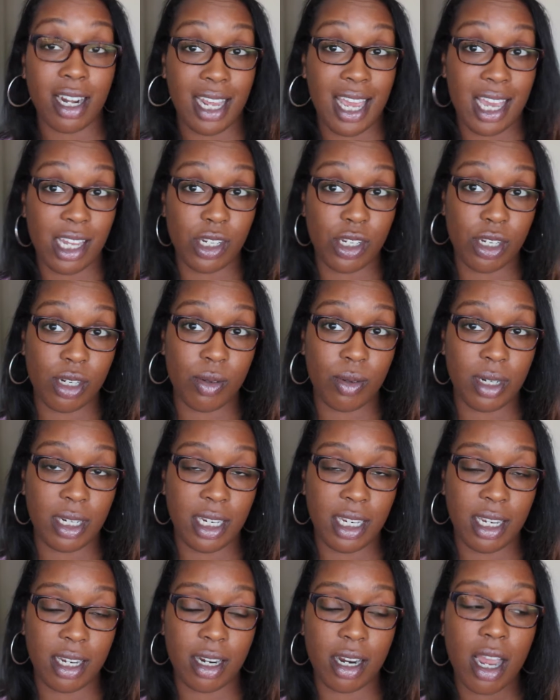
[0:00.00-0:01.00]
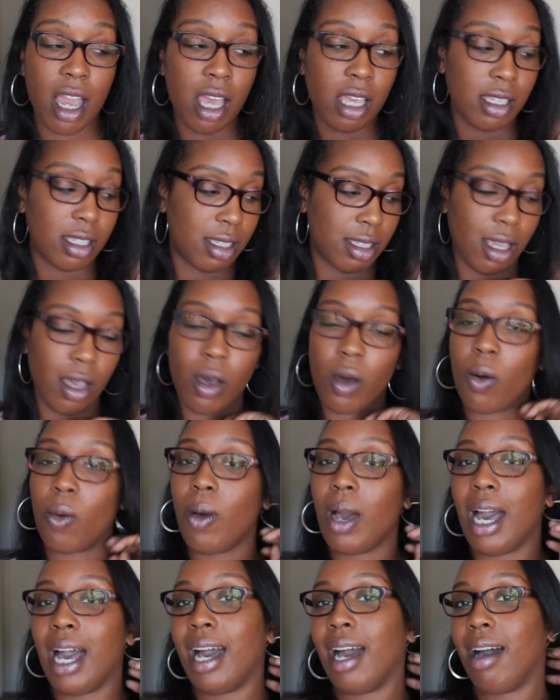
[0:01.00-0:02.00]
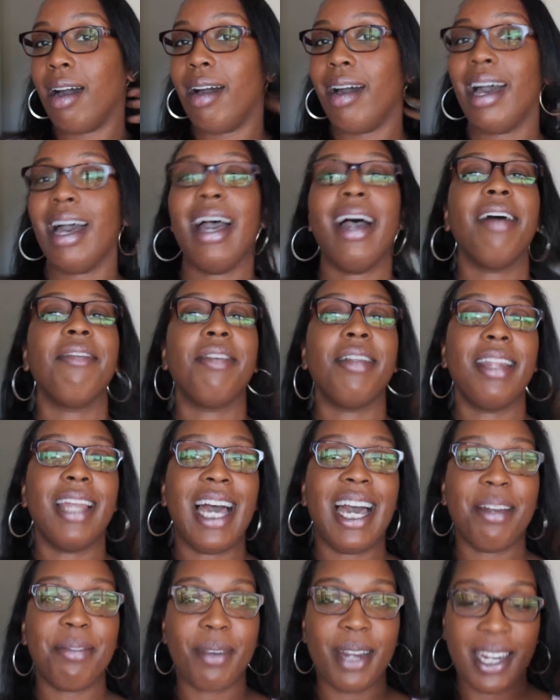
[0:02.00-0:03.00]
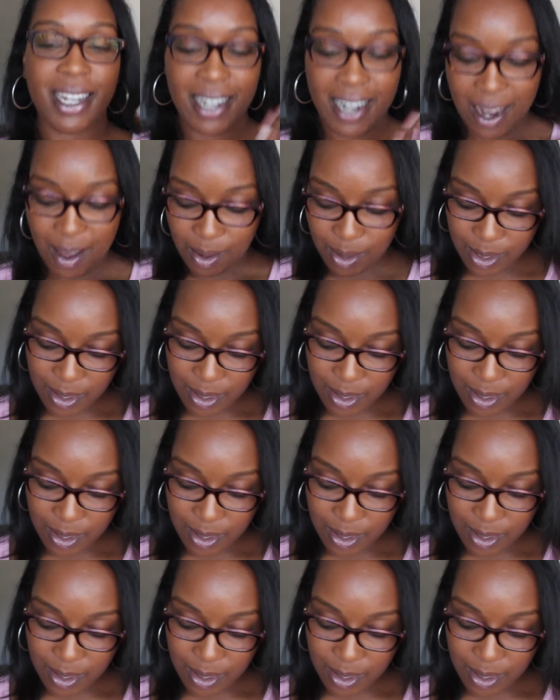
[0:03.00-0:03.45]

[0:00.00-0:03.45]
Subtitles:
had 2 in here, so I have a lot right now,